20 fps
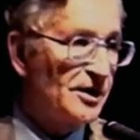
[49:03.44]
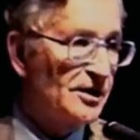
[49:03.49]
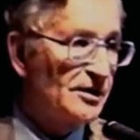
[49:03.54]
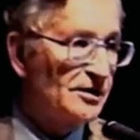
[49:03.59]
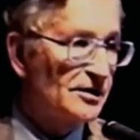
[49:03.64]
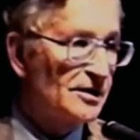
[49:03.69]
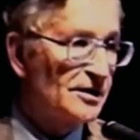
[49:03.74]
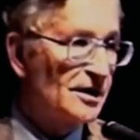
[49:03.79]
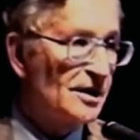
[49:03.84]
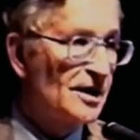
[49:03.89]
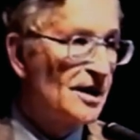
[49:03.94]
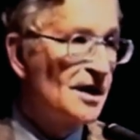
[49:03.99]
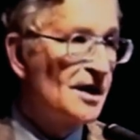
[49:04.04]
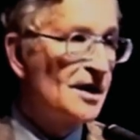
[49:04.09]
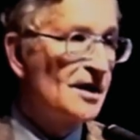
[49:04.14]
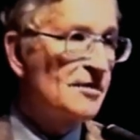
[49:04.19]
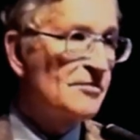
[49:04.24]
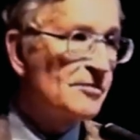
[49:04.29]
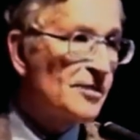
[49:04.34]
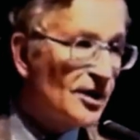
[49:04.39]
Post,
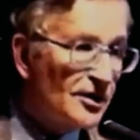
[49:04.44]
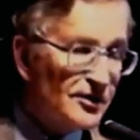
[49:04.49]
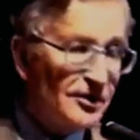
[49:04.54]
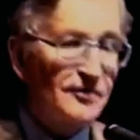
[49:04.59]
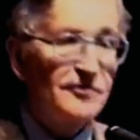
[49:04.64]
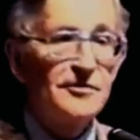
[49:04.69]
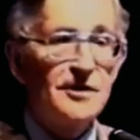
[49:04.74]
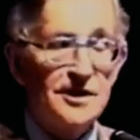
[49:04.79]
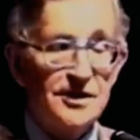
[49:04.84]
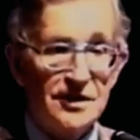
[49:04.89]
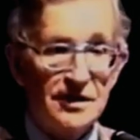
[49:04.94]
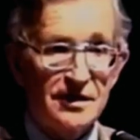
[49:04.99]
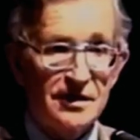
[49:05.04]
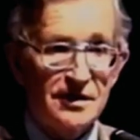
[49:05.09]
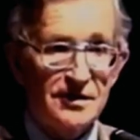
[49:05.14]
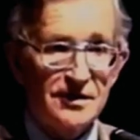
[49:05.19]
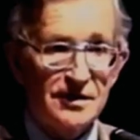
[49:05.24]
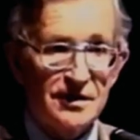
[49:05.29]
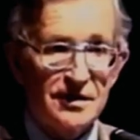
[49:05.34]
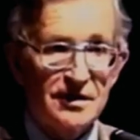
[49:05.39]
both of which are
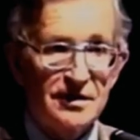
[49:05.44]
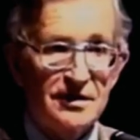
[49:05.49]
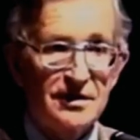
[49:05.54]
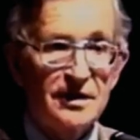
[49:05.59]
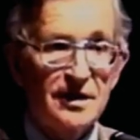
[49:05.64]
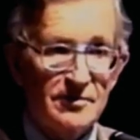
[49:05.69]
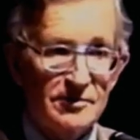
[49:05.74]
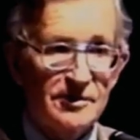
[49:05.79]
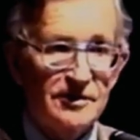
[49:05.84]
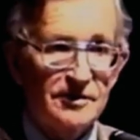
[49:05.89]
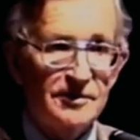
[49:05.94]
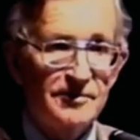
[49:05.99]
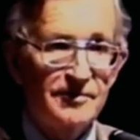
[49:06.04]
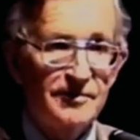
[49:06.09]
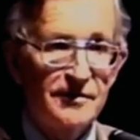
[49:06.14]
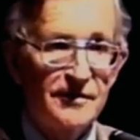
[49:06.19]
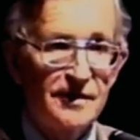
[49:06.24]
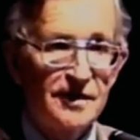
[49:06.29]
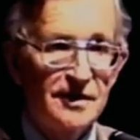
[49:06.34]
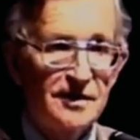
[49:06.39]
considered liberal.
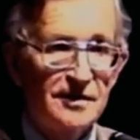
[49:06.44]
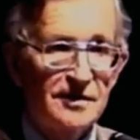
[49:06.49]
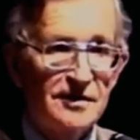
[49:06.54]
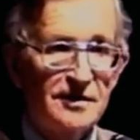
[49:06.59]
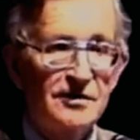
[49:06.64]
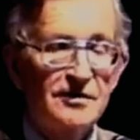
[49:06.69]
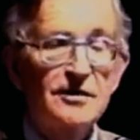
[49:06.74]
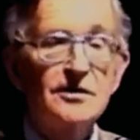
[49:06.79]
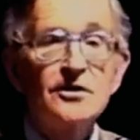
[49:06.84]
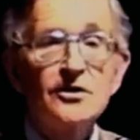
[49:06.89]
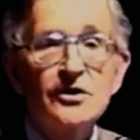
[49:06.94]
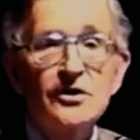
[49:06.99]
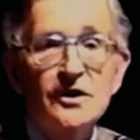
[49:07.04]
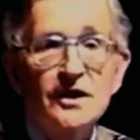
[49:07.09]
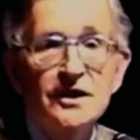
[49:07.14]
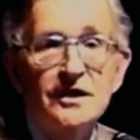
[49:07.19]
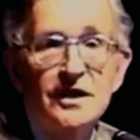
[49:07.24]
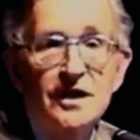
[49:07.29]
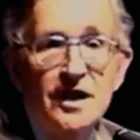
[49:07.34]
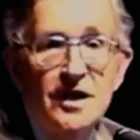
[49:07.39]
So the New
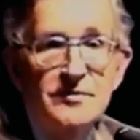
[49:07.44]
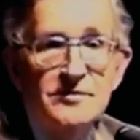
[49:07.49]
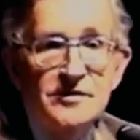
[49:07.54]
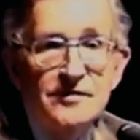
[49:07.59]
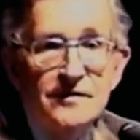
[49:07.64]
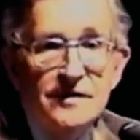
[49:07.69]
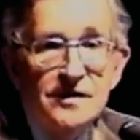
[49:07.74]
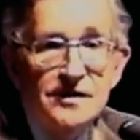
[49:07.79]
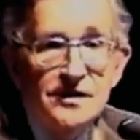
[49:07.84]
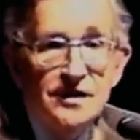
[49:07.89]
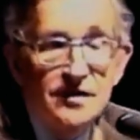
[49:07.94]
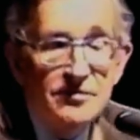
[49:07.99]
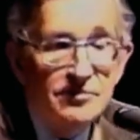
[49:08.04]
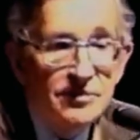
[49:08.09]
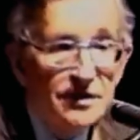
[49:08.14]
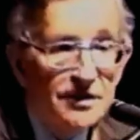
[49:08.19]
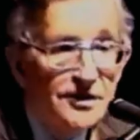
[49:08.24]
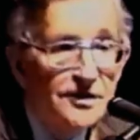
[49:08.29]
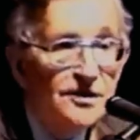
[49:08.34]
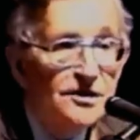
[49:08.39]
York Times, for
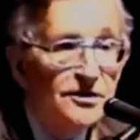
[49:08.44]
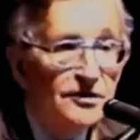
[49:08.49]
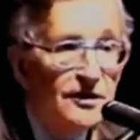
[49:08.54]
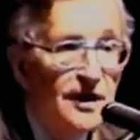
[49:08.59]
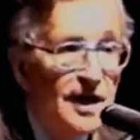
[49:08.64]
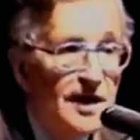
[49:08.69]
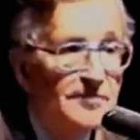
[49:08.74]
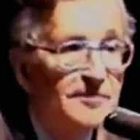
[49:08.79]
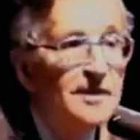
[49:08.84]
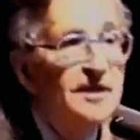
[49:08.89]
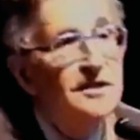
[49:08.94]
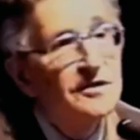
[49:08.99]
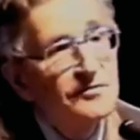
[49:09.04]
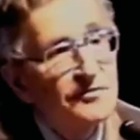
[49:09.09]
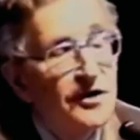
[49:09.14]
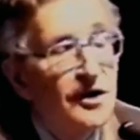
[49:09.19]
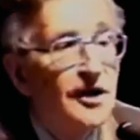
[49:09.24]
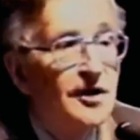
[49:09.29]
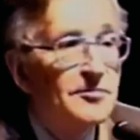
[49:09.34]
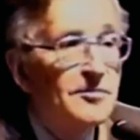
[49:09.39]
example, is described in the
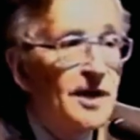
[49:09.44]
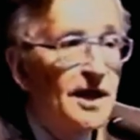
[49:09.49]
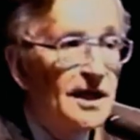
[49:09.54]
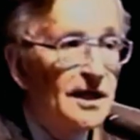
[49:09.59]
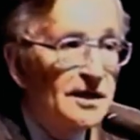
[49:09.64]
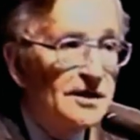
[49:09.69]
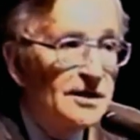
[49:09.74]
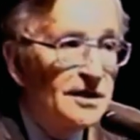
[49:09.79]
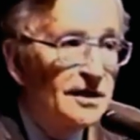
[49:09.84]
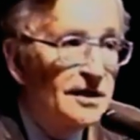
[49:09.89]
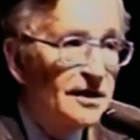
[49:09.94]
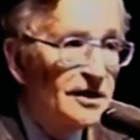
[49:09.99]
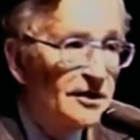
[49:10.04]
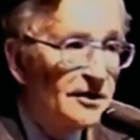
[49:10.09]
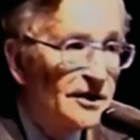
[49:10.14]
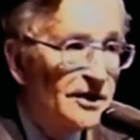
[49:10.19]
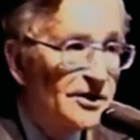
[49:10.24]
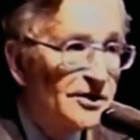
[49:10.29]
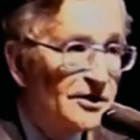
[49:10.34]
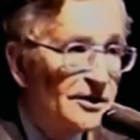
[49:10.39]
foreign policy
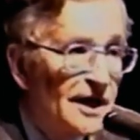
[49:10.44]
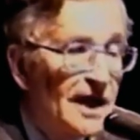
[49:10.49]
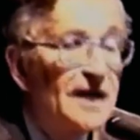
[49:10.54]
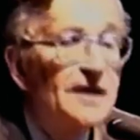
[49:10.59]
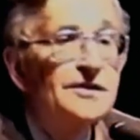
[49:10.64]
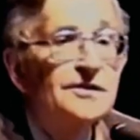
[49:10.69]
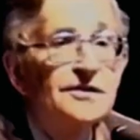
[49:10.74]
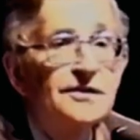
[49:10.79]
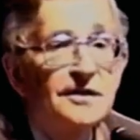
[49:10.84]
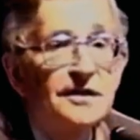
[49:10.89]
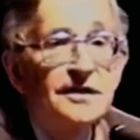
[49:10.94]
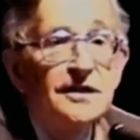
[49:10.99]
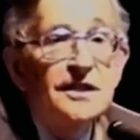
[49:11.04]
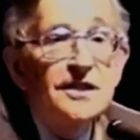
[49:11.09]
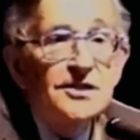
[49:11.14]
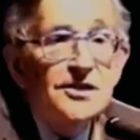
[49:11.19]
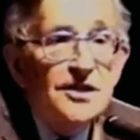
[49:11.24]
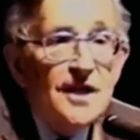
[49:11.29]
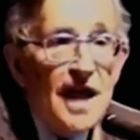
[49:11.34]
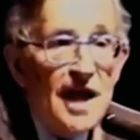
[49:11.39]
literature as the
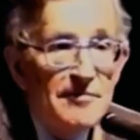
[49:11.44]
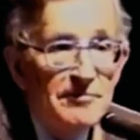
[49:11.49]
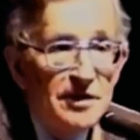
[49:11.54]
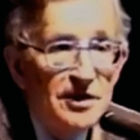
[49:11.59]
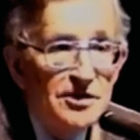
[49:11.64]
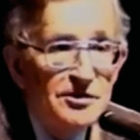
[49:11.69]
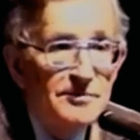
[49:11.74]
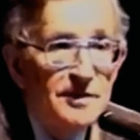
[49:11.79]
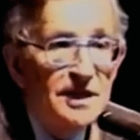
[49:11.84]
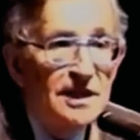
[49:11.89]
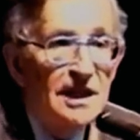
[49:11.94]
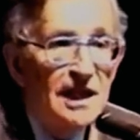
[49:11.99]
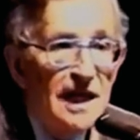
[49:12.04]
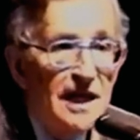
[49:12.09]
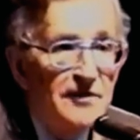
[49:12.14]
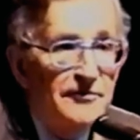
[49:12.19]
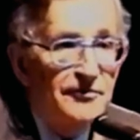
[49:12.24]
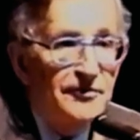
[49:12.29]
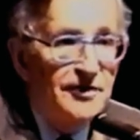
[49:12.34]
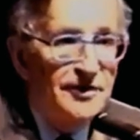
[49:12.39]
establishment
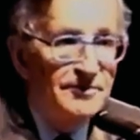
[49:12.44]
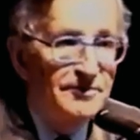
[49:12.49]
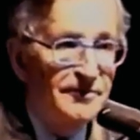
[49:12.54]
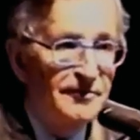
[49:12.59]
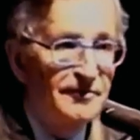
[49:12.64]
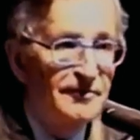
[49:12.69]
left.